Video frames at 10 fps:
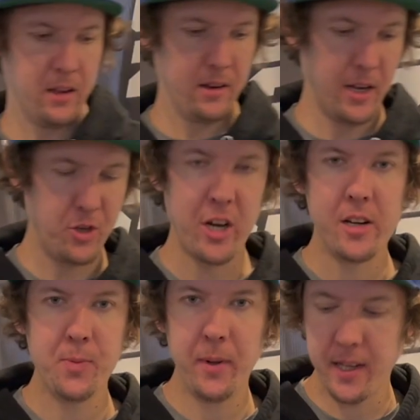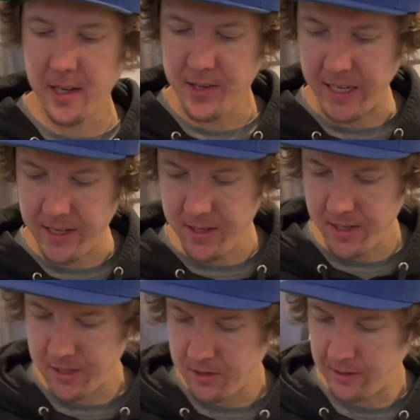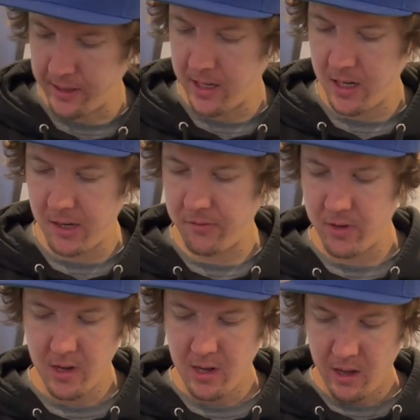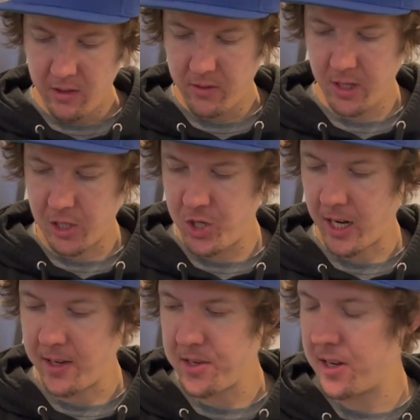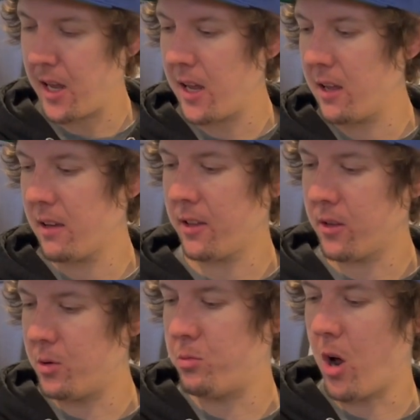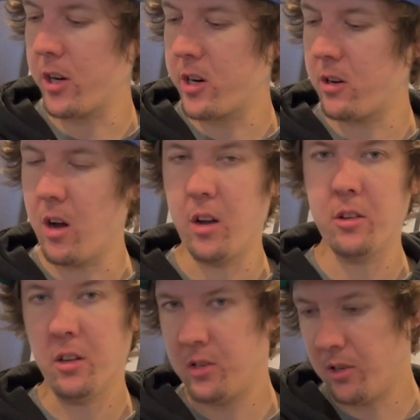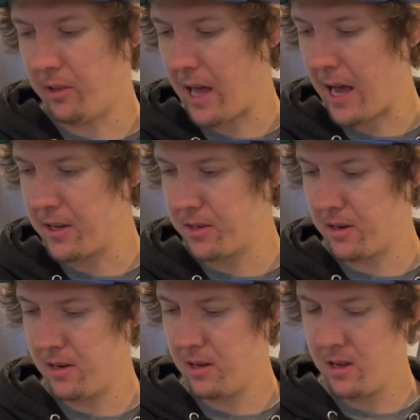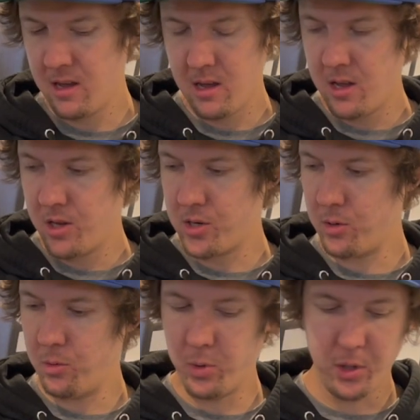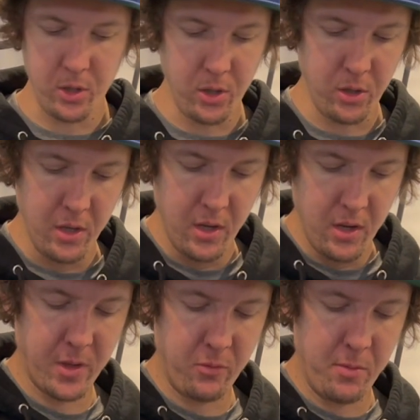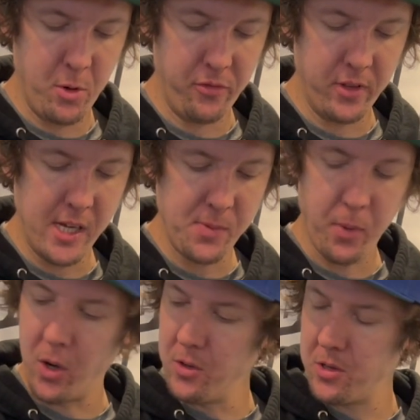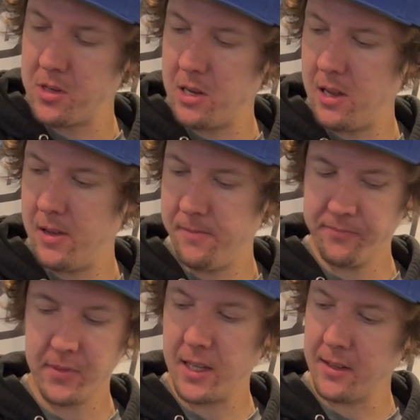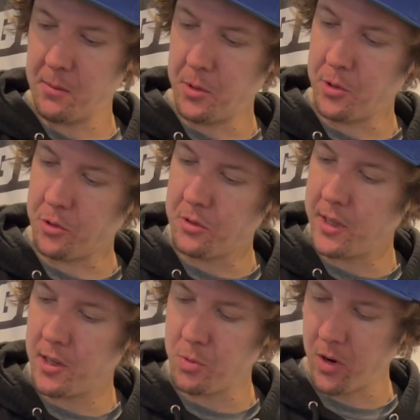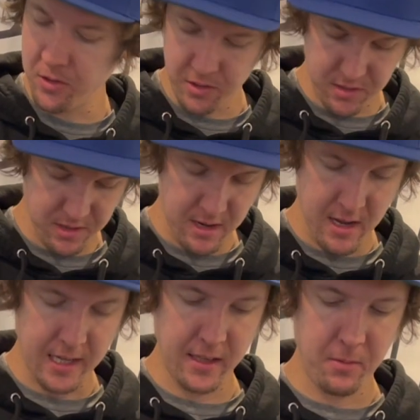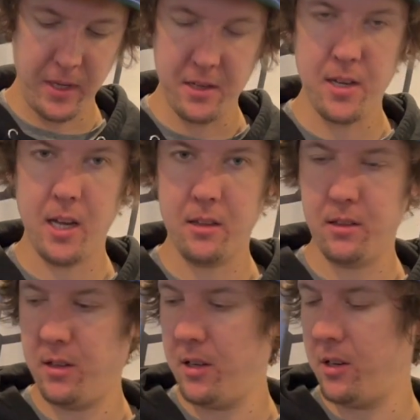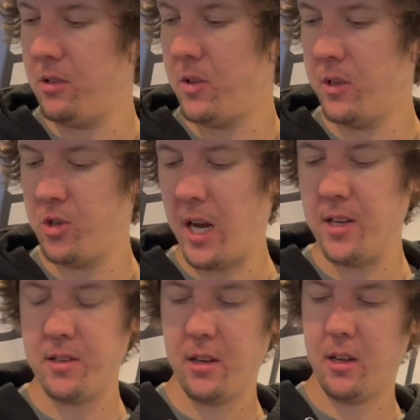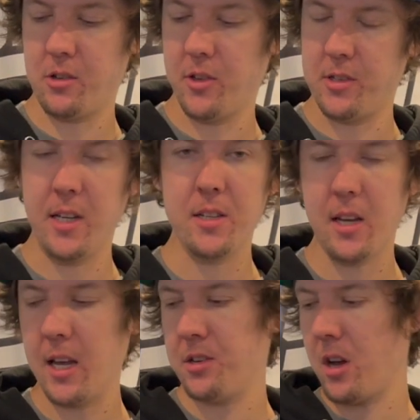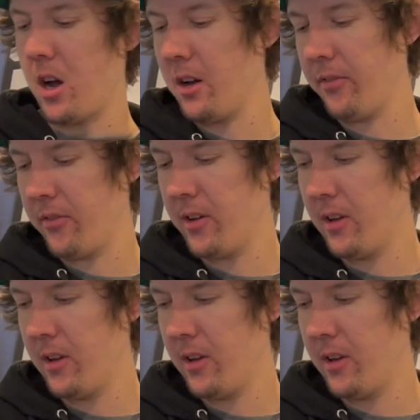Now generally speaking, it's easiest to leave the chainstay and the rocker on till last. So we'll remove these bolts, and then we'll do these ones, and then we can take the chainstay, so the seat stays off,